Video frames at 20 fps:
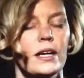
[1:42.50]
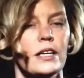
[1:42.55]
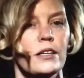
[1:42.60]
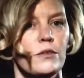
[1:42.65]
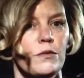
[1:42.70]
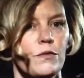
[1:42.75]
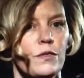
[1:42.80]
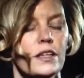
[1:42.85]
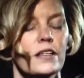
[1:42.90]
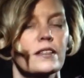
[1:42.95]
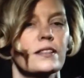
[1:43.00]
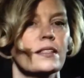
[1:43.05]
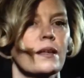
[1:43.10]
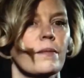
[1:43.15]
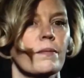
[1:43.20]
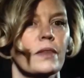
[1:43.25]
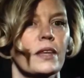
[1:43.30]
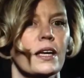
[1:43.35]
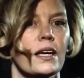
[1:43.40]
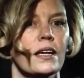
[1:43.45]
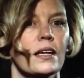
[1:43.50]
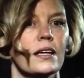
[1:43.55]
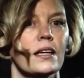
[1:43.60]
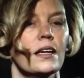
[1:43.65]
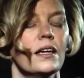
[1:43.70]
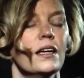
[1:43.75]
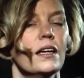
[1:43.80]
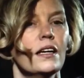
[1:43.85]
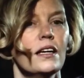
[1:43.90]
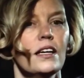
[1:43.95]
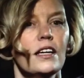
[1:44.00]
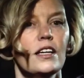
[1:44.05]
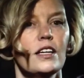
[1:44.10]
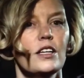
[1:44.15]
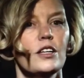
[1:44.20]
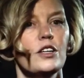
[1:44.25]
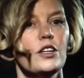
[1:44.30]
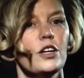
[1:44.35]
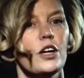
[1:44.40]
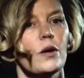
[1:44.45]
and you feel something,
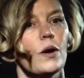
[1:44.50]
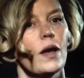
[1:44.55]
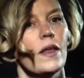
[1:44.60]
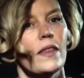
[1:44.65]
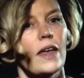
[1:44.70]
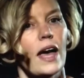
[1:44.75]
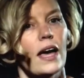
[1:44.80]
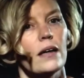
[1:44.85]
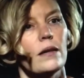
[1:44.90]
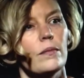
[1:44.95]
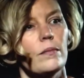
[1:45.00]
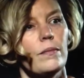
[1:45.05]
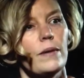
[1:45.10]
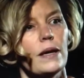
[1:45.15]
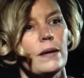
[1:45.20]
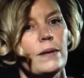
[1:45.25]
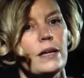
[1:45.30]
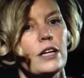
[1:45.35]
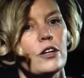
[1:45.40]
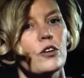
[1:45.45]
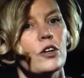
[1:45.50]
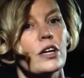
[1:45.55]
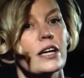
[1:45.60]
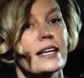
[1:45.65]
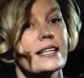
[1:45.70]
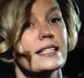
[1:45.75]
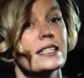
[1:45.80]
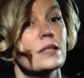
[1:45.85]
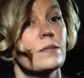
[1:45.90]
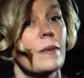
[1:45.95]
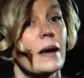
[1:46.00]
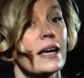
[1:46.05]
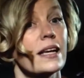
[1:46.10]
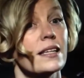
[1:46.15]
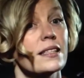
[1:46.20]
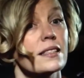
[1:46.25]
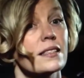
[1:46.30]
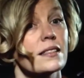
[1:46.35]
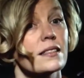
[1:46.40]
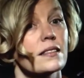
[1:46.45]
you know, and that maybe creates
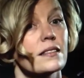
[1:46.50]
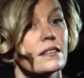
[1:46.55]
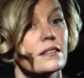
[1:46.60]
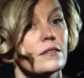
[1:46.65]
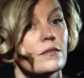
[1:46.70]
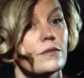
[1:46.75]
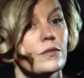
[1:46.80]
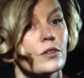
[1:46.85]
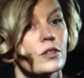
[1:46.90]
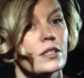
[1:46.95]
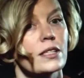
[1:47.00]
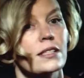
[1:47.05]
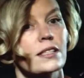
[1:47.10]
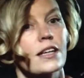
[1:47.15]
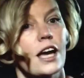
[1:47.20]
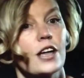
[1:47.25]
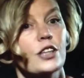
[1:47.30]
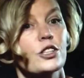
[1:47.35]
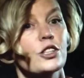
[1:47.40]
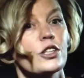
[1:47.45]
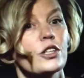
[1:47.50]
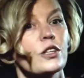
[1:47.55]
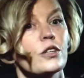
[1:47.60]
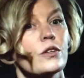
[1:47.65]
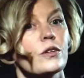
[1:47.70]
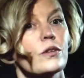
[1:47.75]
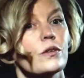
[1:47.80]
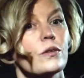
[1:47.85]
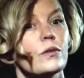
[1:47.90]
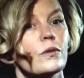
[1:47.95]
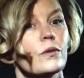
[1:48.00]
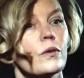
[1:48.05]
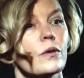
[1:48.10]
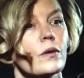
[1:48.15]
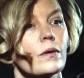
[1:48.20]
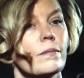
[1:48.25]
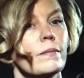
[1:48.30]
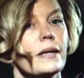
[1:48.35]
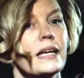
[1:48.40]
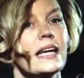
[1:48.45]
space for a discussion
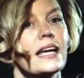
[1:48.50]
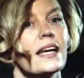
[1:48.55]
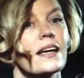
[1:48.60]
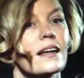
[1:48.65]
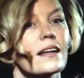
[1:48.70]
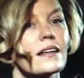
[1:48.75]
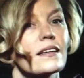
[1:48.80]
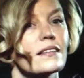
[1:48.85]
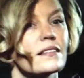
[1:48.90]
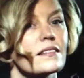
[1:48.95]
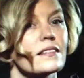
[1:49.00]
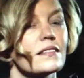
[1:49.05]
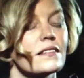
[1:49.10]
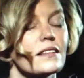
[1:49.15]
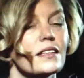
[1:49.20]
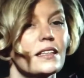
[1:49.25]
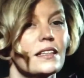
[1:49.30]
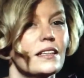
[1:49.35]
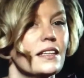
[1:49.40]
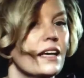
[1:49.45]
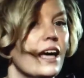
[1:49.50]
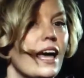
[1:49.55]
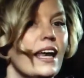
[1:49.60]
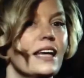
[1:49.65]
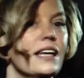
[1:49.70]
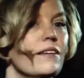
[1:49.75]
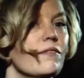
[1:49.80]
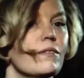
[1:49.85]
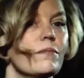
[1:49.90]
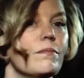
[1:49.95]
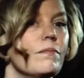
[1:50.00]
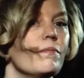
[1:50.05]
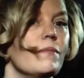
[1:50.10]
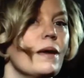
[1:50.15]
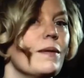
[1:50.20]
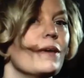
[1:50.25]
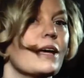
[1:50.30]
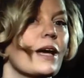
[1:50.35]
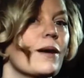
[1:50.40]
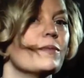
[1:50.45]
or meaning, and even
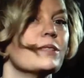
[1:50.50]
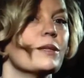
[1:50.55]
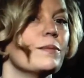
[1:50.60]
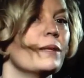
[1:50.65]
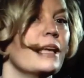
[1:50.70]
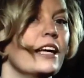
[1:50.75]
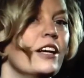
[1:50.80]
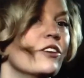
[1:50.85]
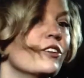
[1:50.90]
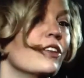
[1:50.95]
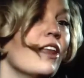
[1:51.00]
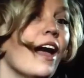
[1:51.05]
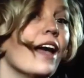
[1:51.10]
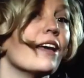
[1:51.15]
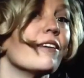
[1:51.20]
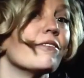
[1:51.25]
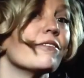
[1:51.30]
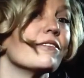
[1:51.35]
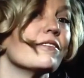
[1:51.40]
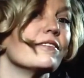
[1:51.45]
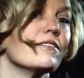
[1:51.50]
maybe comes up later in life.